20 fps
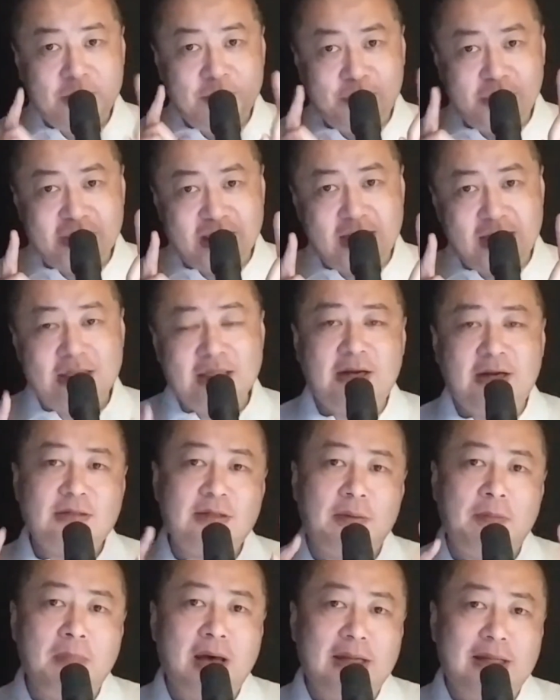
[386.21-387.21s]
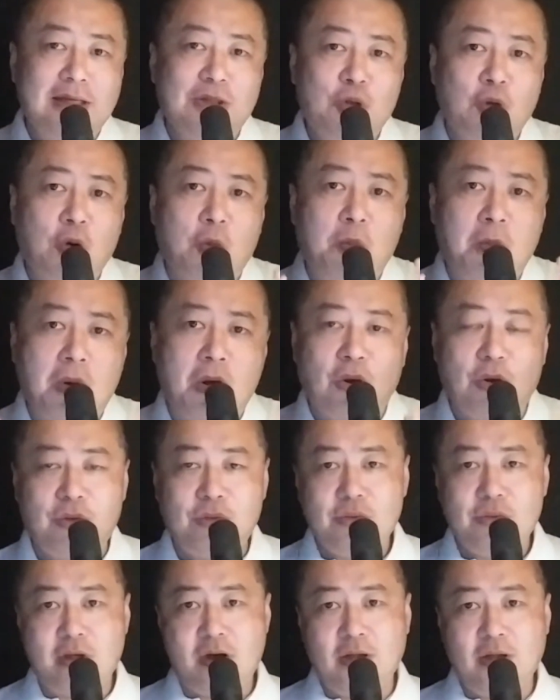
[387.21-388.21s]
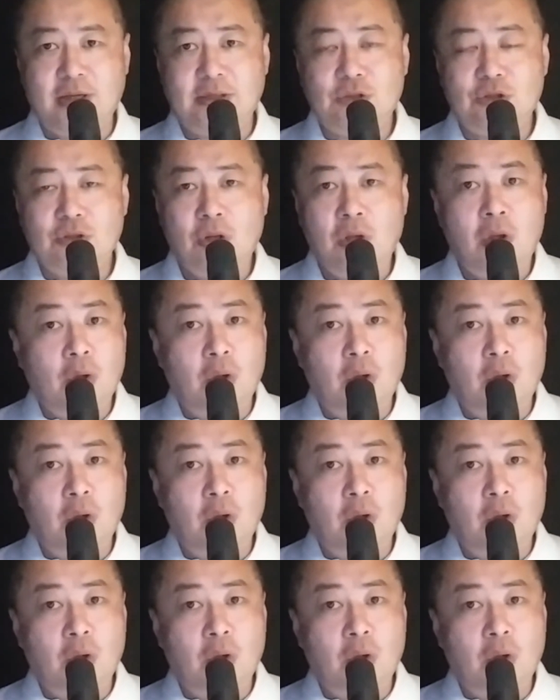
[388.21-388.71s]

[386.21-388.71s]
But then there's the money tomorrow. There is,